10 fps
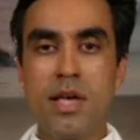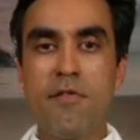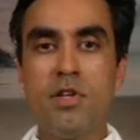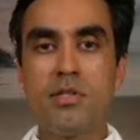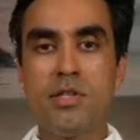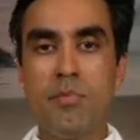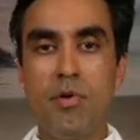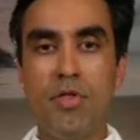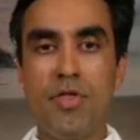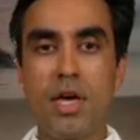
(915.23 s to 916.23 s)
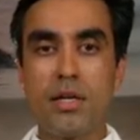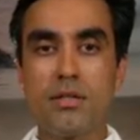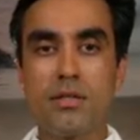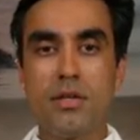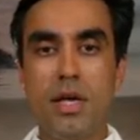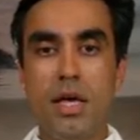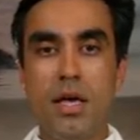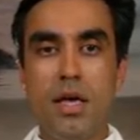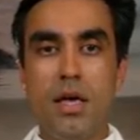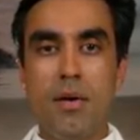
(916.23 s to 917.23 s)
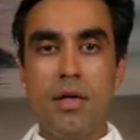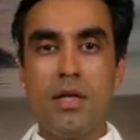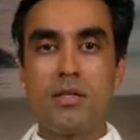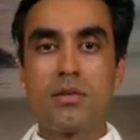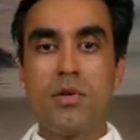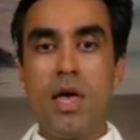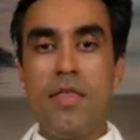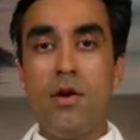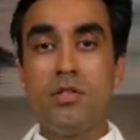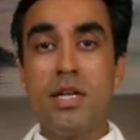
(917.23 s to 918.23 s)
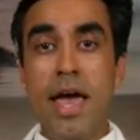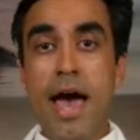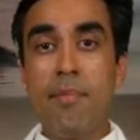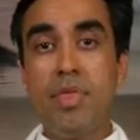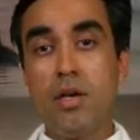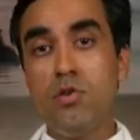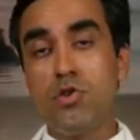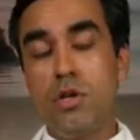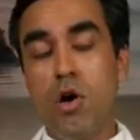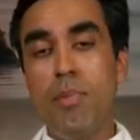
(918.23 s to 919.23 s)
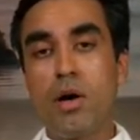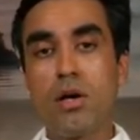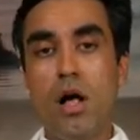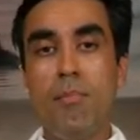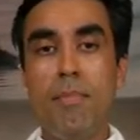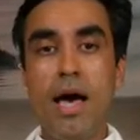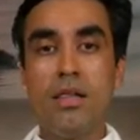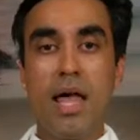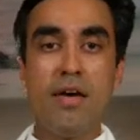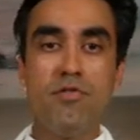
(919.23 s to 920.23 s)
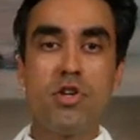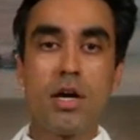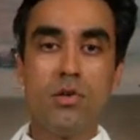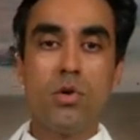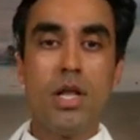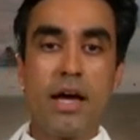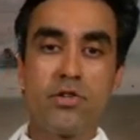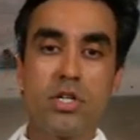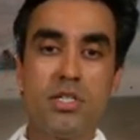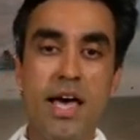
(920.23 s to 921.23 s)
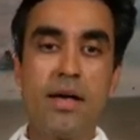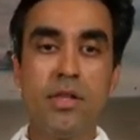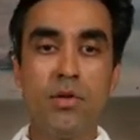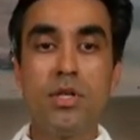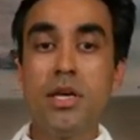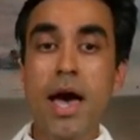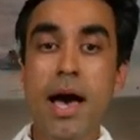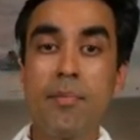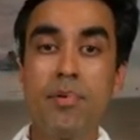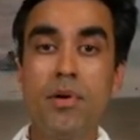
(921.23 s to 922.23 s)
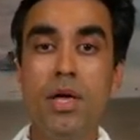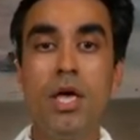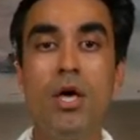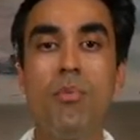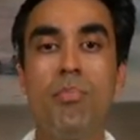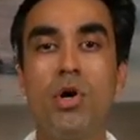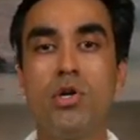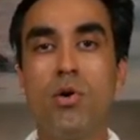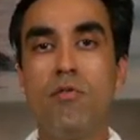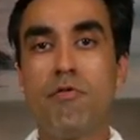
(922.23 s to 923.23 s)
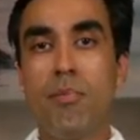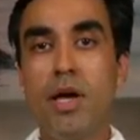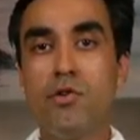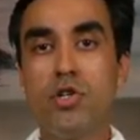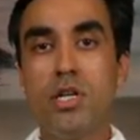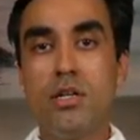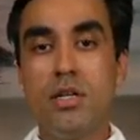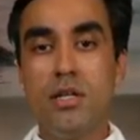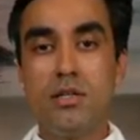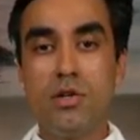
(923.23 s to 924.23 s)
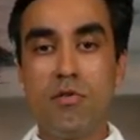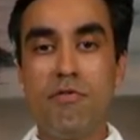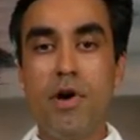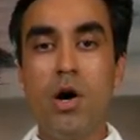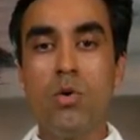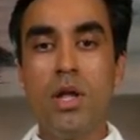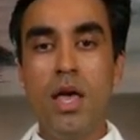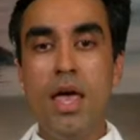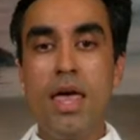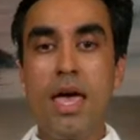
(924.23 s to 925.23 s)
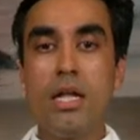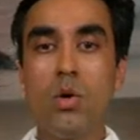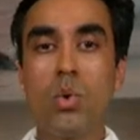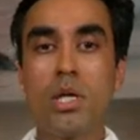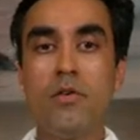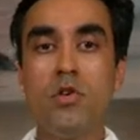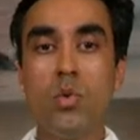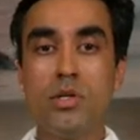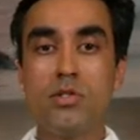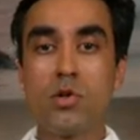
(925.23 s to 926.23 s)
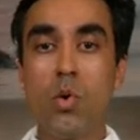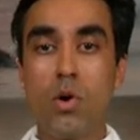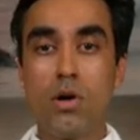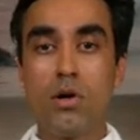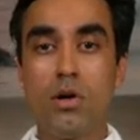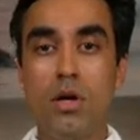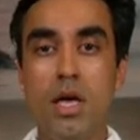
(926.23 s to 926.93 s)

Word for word: seven simple things, is, and there's an app that you should know about called My Life Check. You can actually download the app, put your information in, into your phone, and it will give you a score.